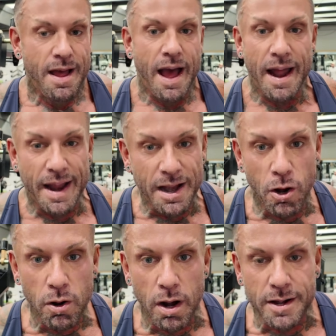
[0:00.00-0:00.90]
and they
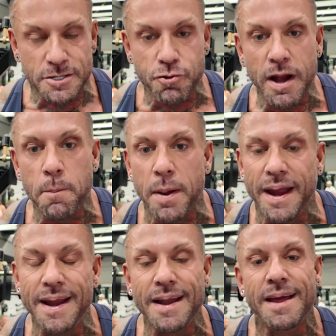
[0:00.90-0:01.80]
look like a string
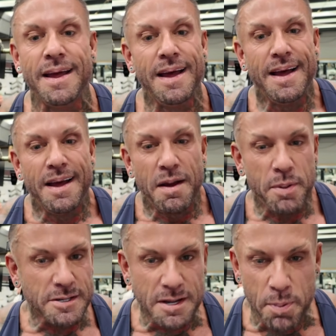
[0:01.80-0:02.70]
bean
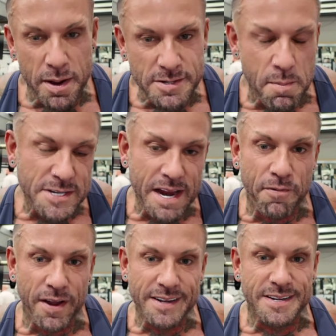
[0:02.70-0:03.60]
because they're putting so much
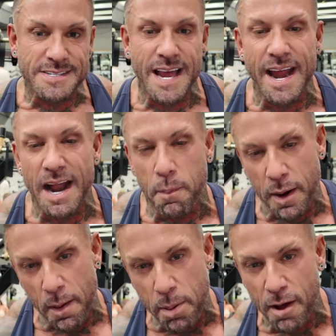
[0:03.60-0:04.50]
effort into setting up
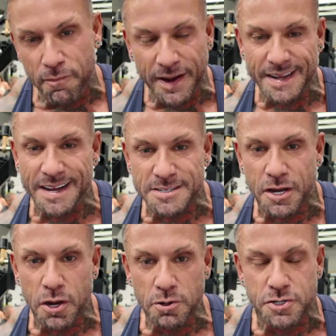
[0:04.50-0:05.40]
and the perfect
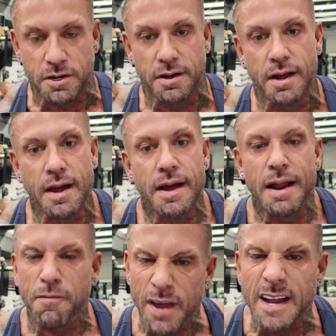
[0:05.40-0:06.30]
execution.
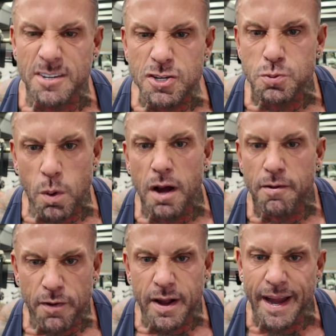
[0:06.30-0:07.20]
They're forgetting to just work
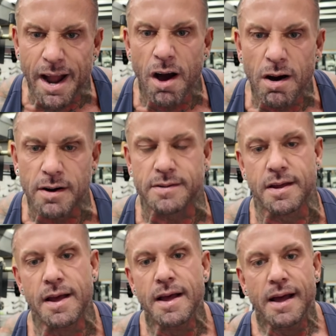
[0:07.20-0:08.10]
fucking hard
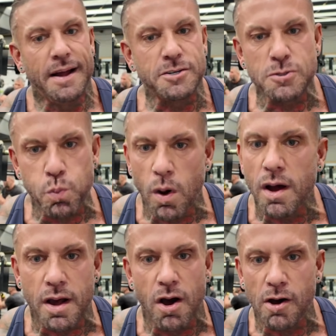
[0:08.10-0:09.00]
and just
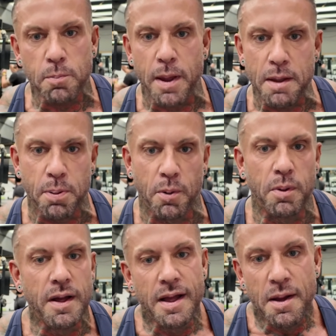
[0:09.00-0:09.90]
work hard,
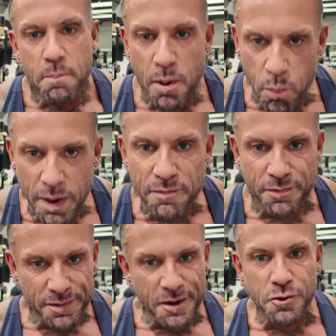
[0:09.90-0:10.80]
people, but
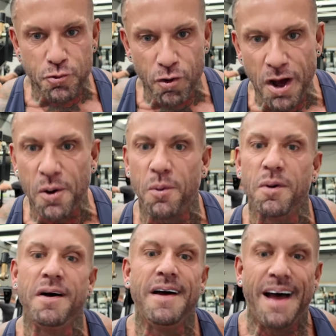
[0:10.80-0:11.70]
with control,
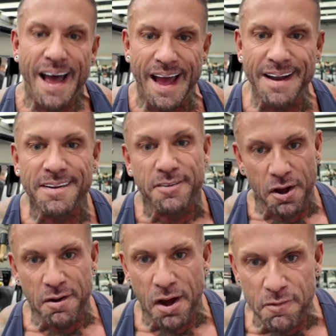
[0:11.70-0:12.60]
and don't